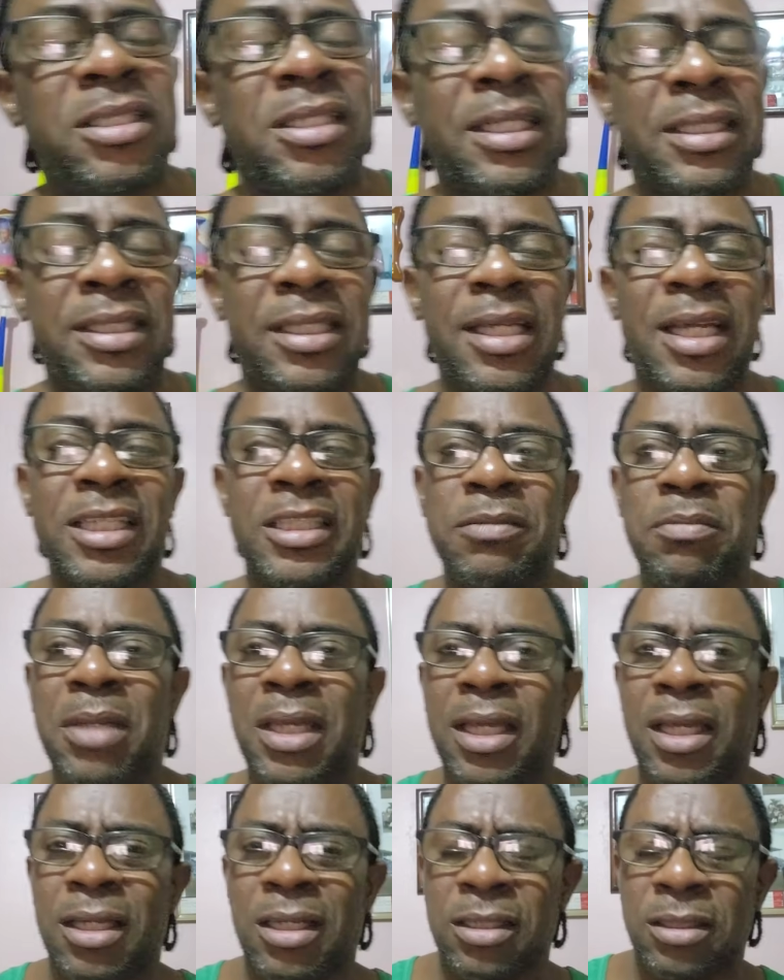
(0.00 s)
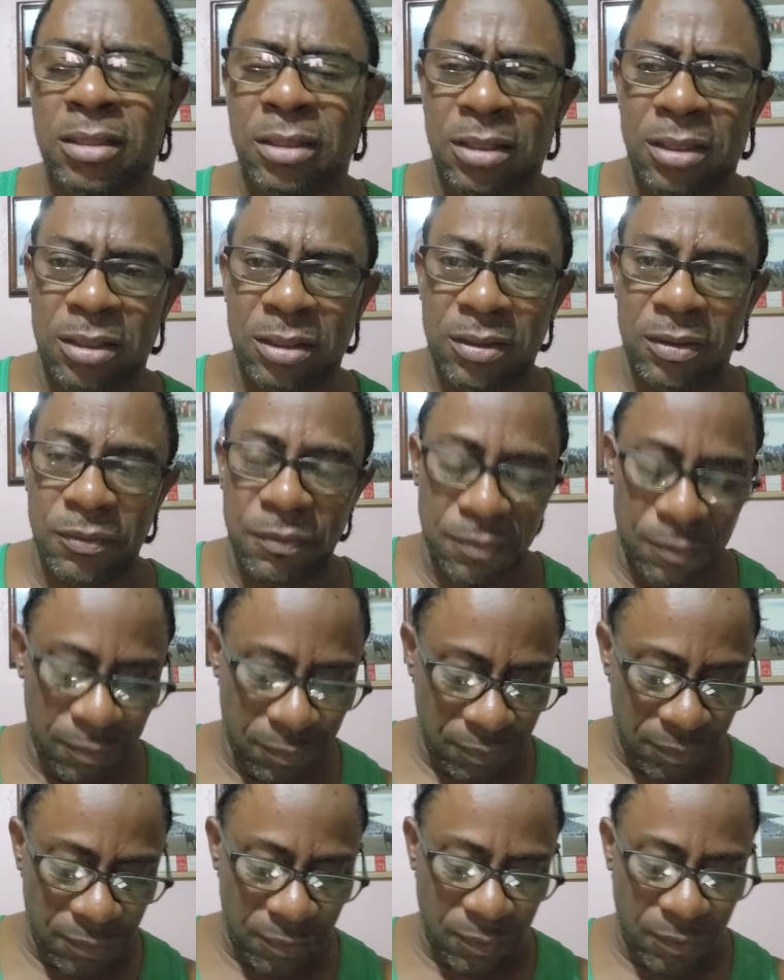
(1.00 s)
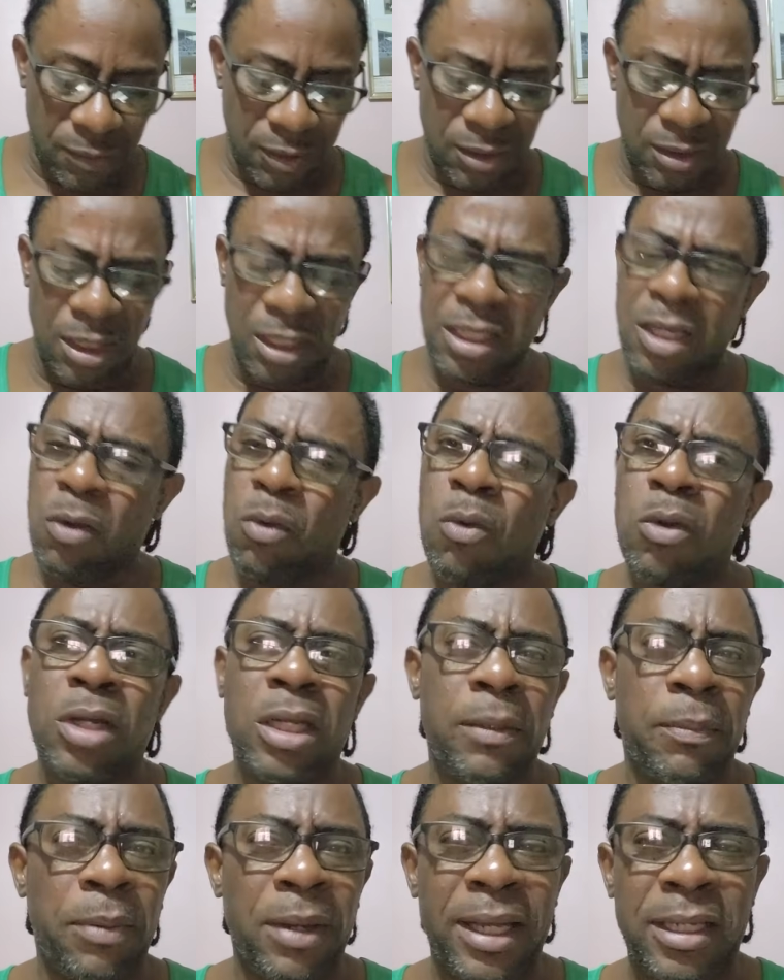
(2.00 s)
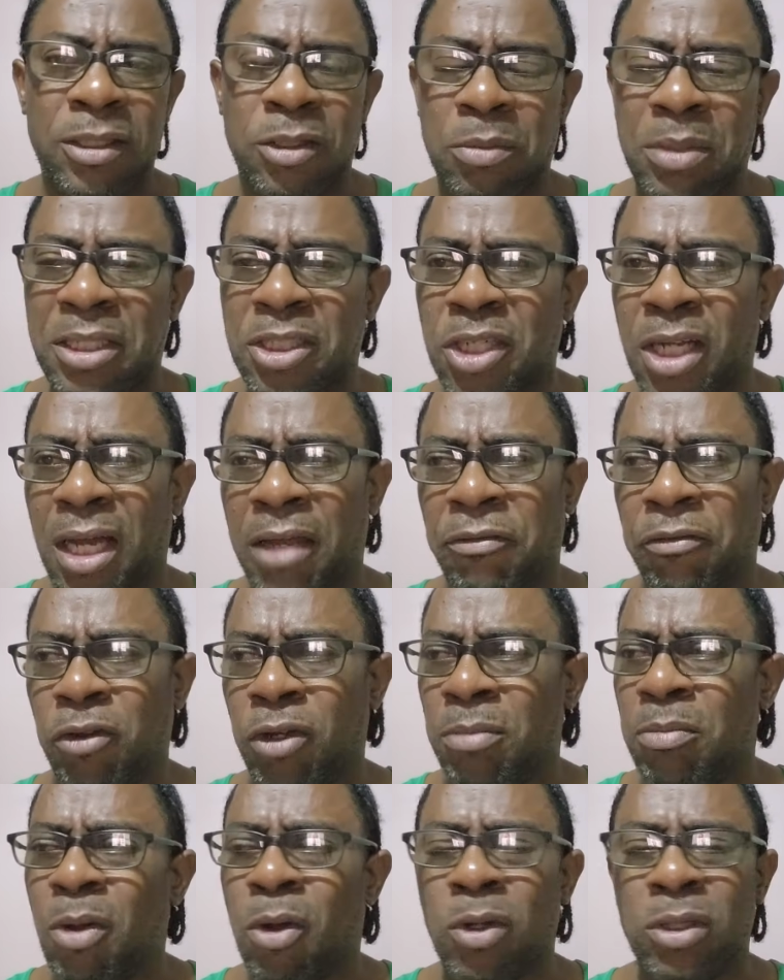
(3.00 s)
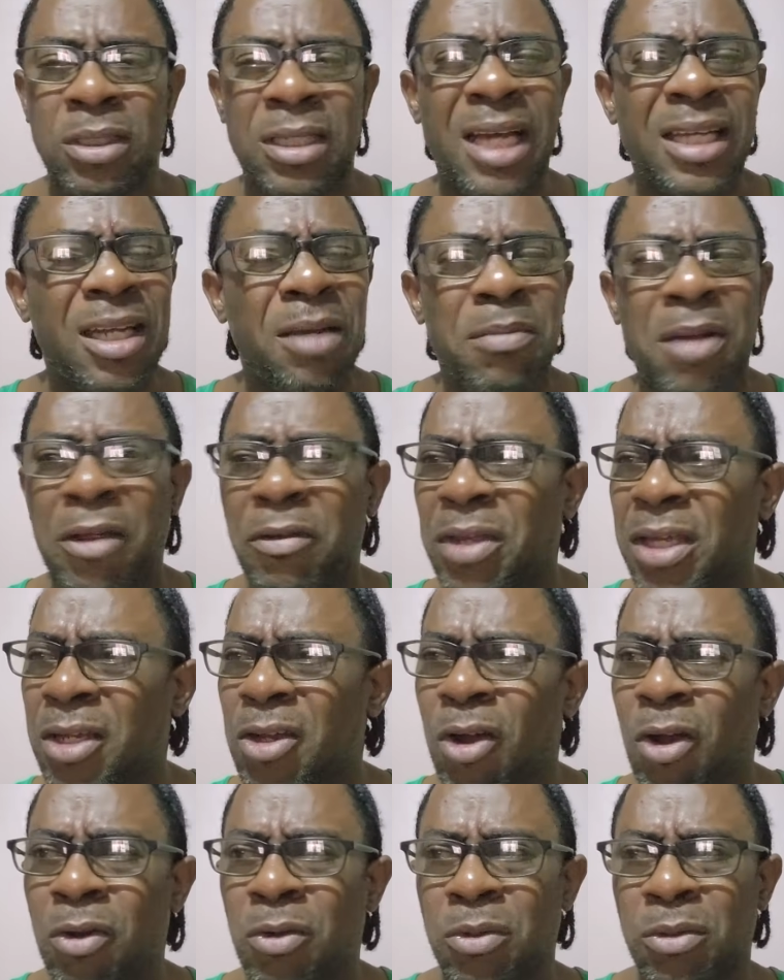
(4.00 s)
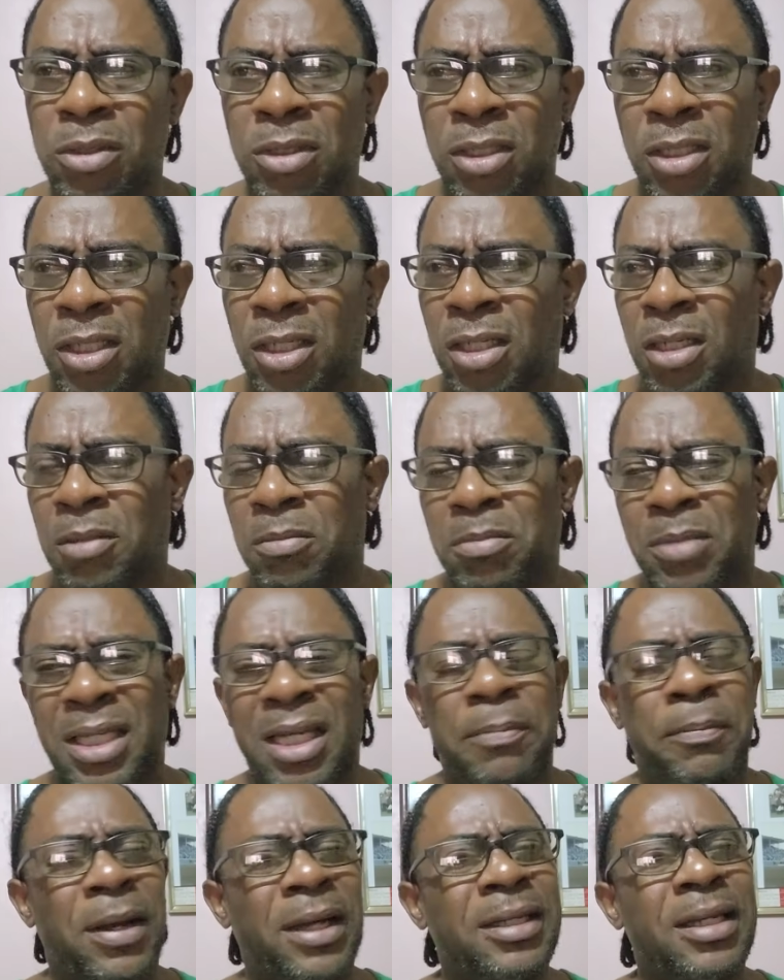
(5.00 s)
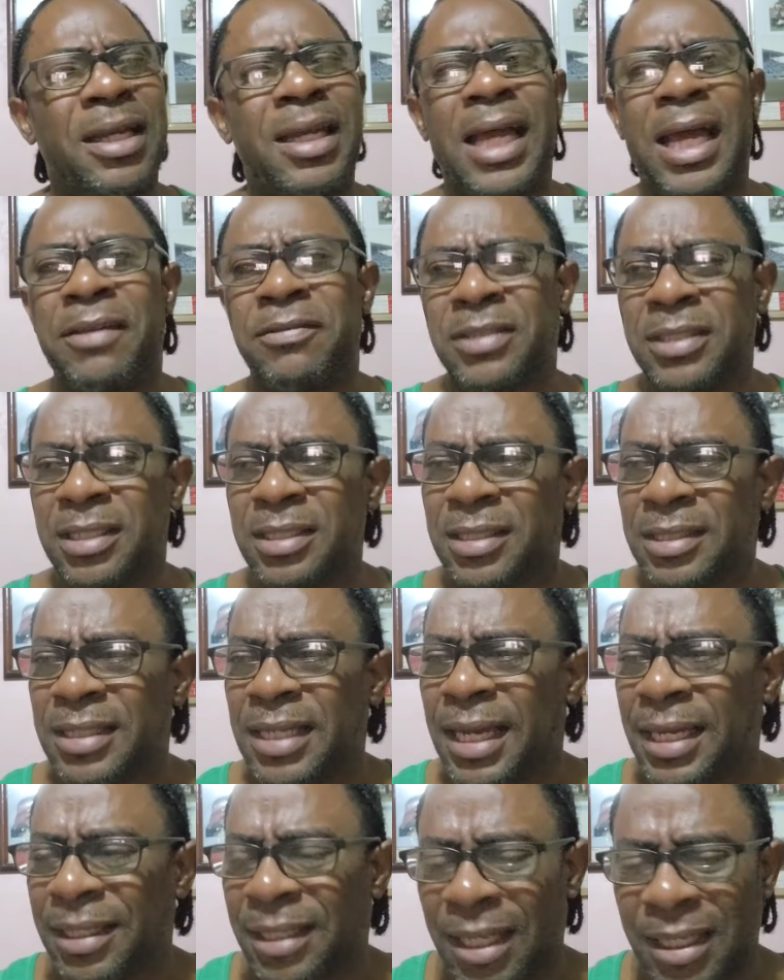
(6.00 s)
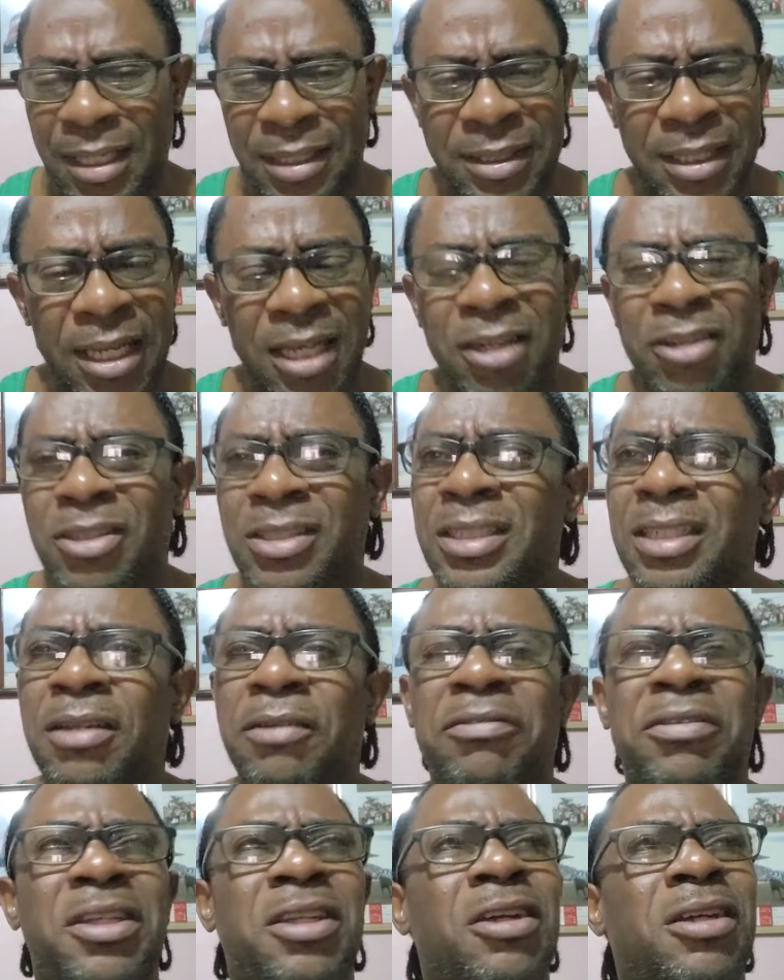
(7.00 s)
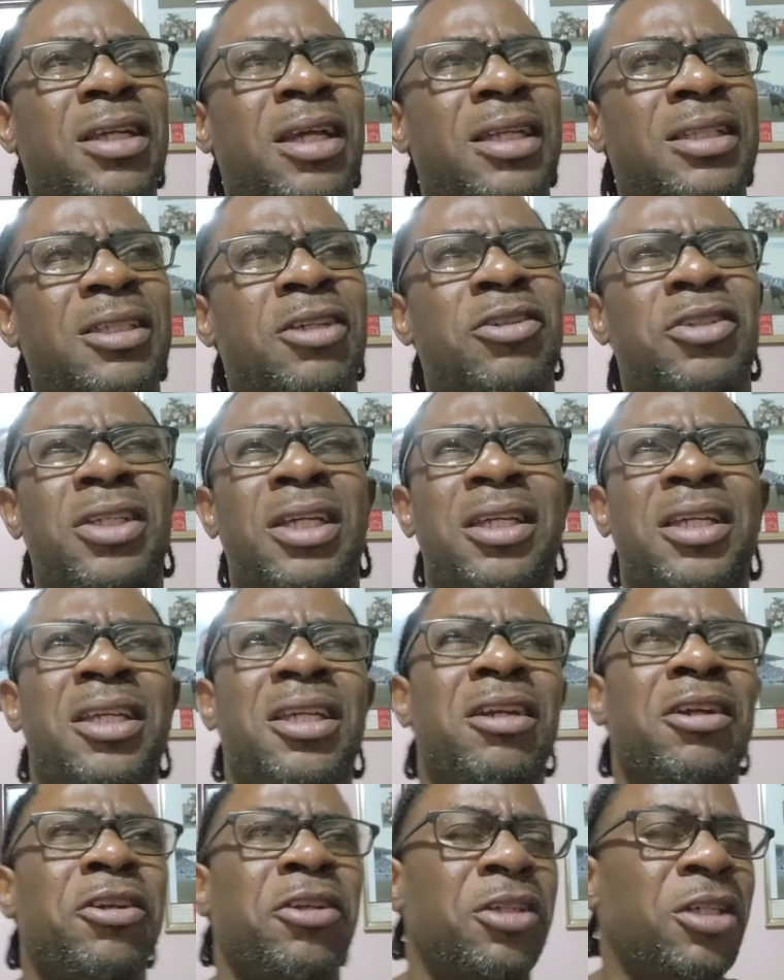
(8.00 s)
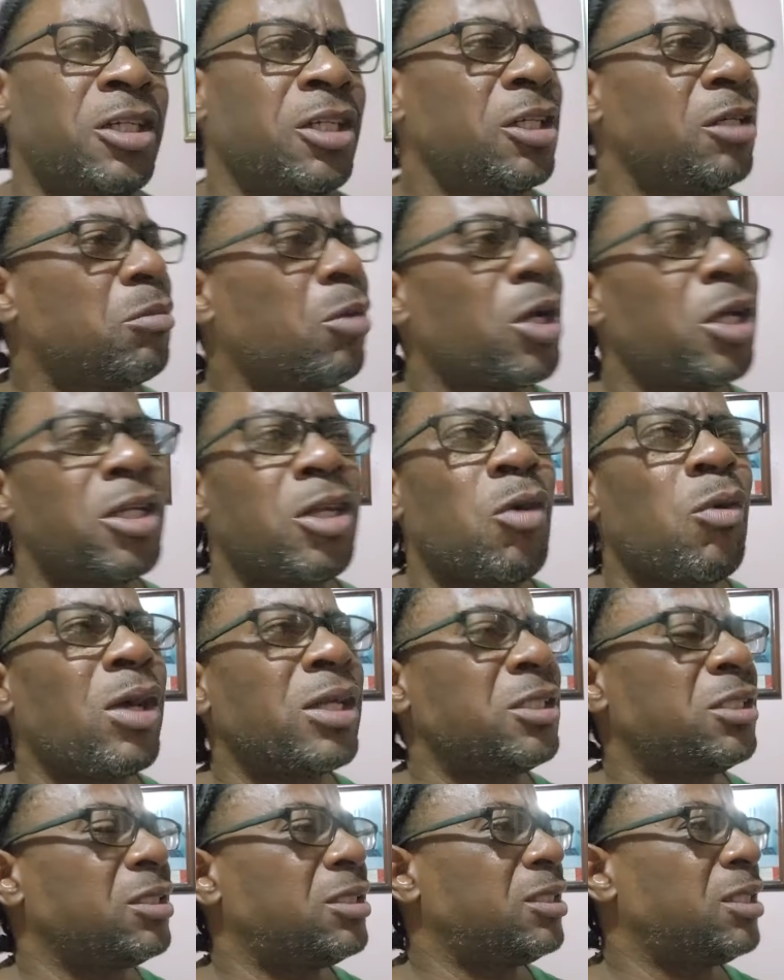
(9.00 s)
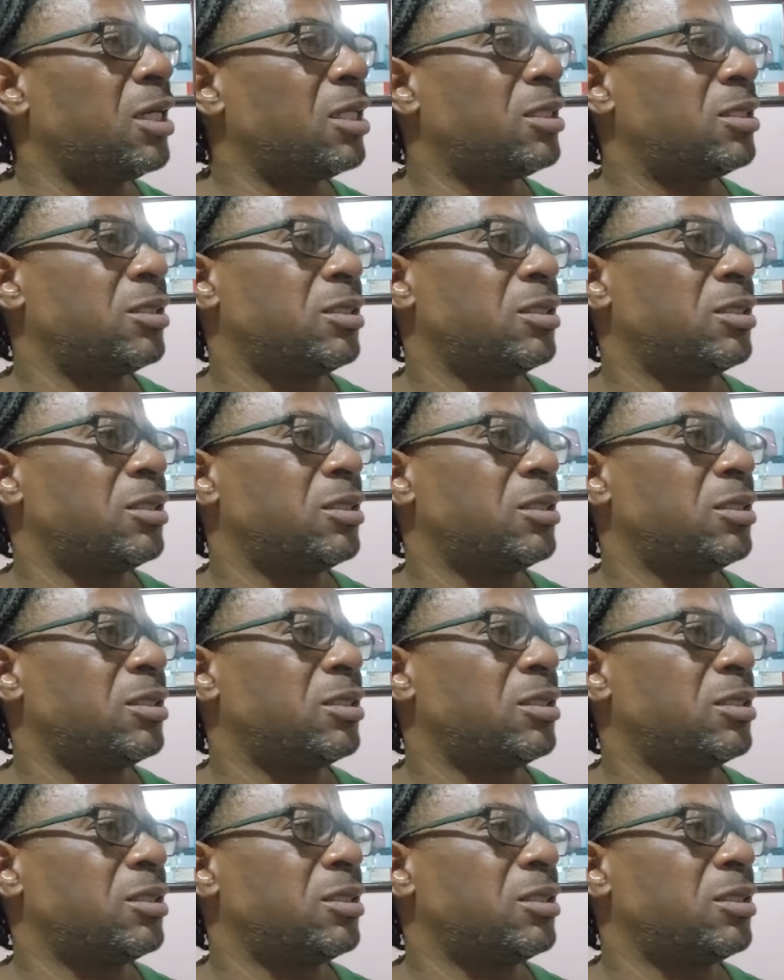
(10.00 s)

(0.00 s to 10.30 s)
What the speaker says: that he has made. And a whole heap to be joyful about. Donna Marigo, me depend the live since night and you say you don't see the video yet, you don't hear or you don't watch it yet.